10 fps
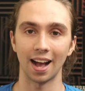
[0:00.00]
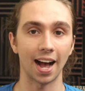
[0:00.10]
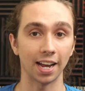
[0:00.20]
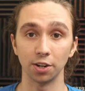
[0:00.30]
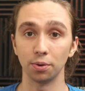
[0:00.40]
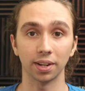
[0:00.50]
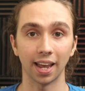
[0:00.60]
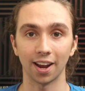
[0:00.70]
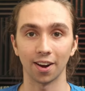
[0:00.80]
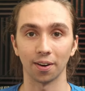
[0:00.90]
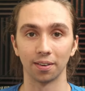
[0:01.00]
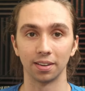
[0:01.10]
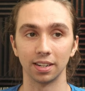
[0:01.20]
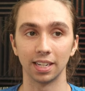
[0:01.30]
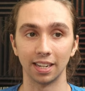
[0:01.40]
I don't care.
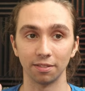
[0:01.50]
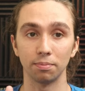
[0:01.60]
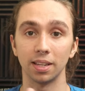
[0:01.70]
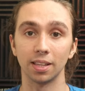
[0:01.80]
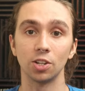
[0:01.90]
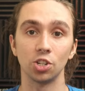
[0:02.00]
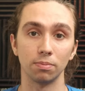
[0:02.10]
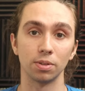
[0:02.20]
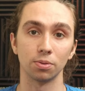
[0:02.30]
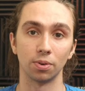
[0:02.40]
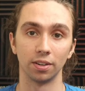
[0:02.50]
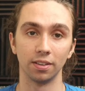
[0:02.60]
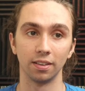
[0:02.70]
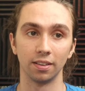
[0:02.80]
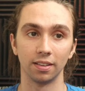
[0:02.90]
Give me the cheapest
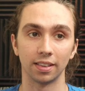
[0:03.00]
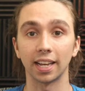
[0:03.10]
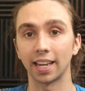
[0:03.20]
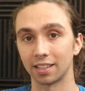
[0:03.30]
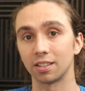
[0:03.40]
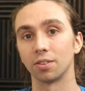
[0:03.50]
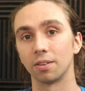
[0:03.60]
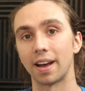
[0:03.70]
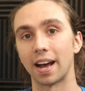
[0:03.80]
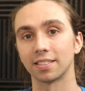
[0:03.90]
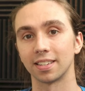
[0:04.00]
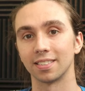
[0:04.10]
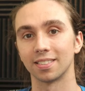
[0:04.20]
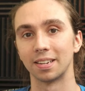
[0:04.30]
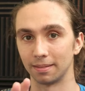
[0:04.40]
one that gets here the
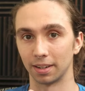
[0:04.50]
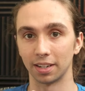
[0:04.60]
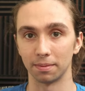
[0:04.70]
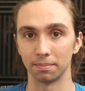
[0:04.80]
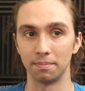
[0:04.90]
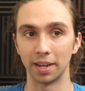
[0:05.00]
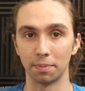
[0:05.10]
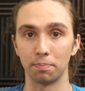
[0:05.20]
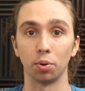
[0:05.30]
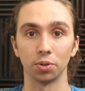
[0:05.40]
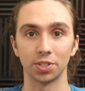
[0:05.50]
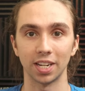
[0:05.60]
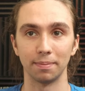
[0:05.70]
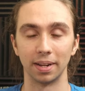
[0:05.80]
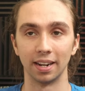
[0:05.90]
fastest. I'm gonna make a bold
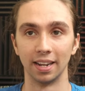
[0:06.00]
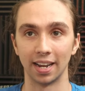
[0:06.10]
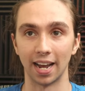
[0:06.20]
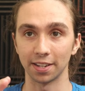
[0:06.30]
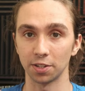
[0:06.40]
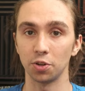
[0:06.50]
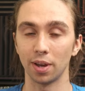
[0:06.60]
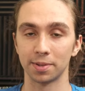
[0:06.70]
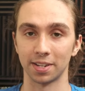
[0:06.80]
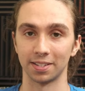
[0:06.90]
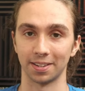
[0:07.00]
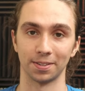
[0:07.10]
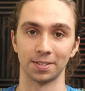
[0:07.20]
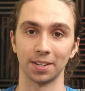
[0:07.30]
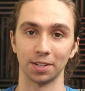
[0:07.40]
statement. As a new Amazon seller
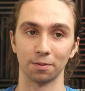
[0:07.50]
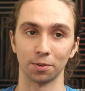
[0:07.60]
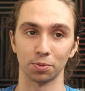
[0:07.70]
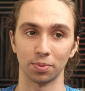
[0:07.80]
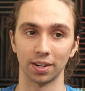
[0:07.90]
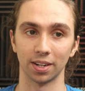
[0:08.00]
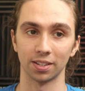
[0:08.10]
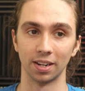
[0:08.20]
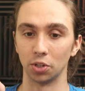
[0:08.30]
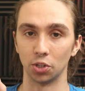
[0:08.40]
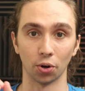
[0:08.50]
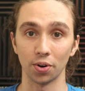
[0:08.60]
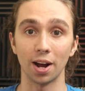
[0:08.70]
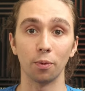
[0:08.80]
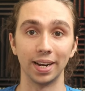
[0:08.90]
selling your first product, you're
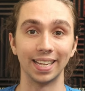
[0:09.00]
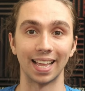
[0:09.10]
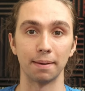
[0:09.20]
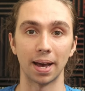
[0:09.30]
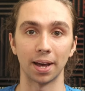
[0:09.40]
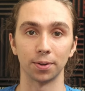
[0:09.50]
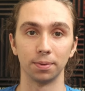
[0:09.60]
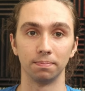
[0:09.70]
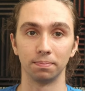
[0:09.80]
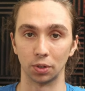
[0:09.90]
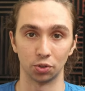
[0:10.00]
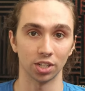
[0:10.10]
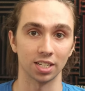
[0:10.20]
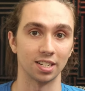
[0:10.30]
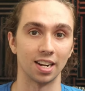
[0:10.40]
not winning that battle. You're
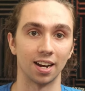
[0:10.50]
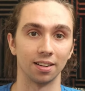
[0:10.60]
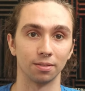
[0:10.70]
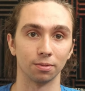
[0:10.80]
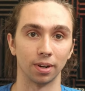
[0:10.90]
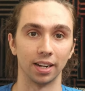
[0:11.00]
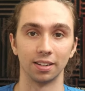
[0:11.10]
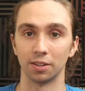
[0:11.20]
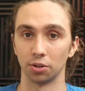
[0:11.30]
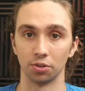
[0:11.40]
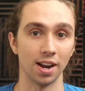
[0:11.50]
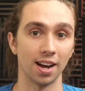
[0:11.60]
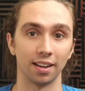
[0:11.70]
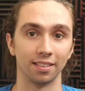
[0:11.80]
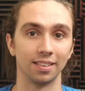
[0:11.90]
just not, right? You're
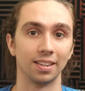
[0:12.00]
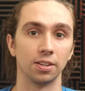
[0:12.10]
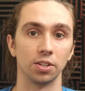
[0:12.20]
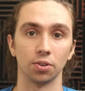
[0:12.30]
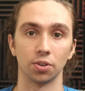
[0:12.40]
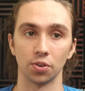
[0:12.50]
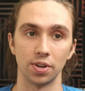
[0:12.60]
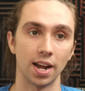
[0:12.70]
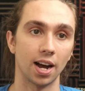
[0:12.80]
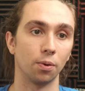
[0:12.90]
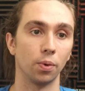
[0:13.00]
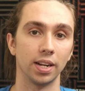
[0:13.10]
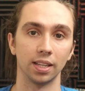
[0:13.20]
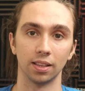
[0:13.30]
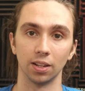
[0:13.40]
not. You're, you're not
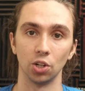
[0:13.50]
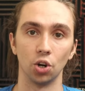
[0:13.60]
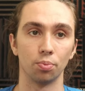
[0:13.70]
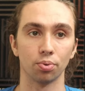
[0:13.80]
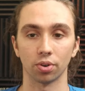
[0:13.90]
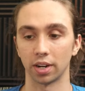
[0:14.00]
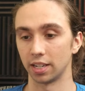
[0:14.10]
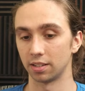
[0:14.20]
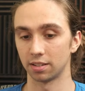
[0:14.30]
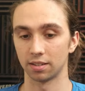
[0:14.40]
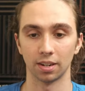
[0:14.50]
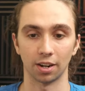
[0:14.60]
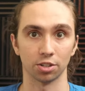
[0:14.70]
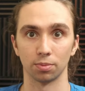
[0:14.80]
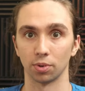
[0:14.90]
winning the low-priced,
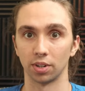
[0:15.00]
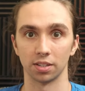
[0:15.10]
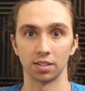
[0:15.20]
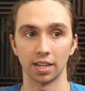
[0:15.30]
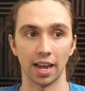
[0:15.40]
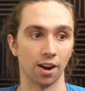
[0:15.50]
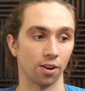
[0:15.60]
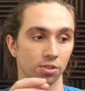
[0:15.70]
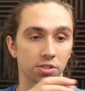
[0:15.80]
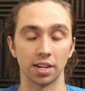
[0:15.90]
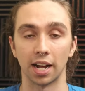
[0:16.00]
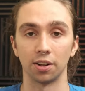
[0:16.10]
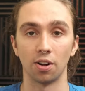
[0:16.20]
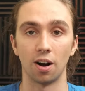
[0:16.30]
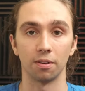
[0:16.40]
customer doesn't care
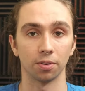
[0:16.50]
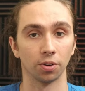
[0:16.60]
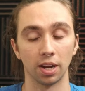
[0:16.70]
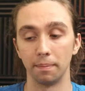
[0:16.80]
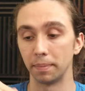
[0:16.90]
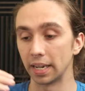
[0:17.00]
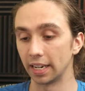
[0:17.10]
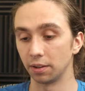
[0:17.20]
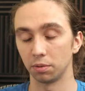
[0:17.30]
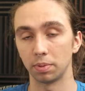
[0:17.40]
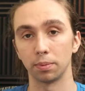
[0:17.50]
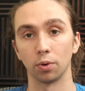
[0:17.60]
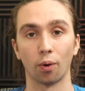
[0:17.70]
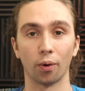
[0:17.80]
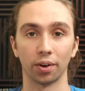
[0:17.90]
style offer, competing with
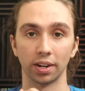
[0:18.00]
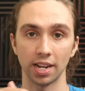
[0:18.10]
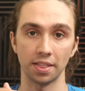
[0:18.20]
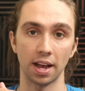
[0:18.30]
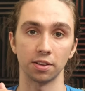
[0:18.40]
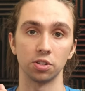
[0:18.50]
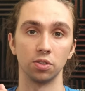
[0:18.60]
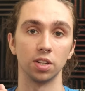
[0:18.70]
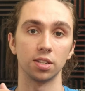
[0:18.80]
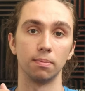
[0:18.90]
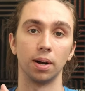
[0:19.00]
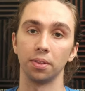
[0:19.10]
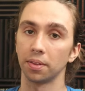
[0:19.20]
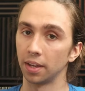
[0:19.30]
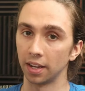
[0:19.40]
people who are ordering ten thousand units a
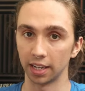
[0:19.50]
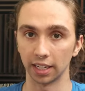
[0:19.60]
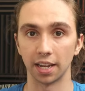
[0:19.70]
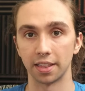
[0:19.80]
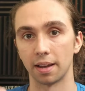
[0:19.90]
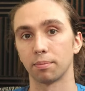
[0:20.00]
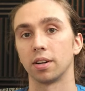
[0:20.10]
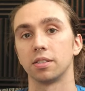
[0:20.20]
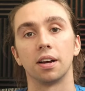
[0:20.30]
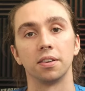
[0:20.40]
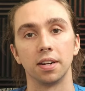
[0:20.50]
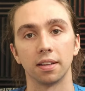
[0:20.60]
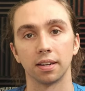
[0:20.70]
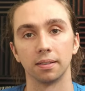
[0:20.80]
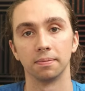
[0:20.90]
month and getting that price down to
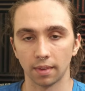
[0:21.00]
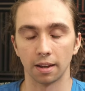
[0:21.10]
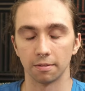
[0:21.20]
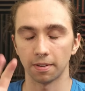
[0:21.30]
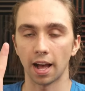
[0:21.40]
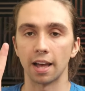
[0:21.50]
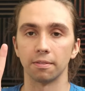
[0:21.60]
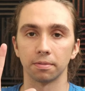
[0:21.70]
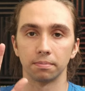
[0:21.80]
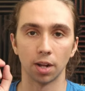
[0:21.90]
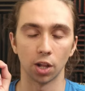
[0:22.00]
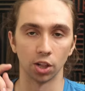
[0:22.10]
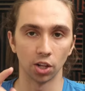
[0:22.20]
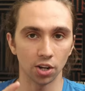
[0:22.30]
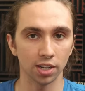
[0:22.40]
nothing. Five,
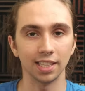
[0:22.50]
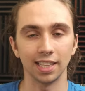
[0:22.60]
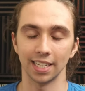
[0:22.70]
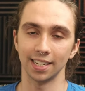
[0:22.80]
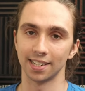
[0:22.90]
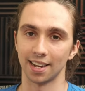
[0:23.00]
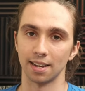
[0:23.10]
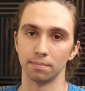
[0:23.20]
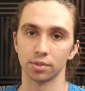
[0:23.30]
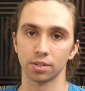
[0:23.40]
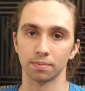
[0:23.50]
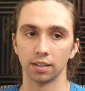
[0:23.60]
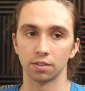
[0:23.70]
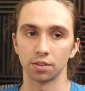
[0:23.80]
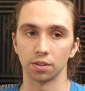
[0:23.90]
long lead times.
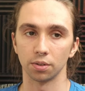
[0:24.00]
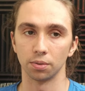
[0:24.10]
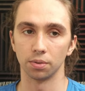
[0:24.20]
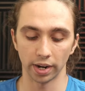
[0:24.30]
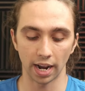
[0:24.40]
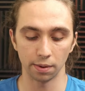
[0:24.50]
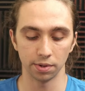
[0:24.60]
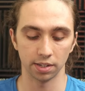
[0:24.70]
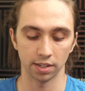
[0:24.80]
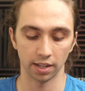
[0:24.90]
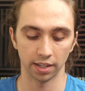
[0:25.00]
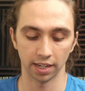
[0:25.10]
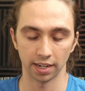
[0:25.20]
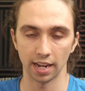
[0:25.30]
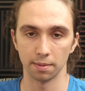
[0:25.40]
So when I was selling
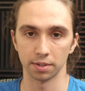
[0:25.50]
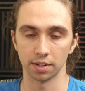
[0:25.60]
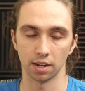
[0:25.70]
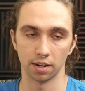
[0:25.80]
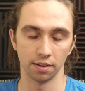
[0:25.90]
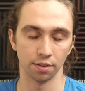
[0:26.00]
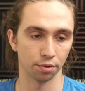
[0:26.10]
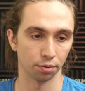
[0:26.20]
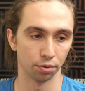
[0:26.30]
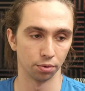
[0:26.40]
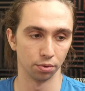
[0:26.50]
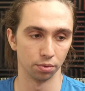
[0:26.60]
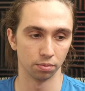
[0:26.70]
on Amazon through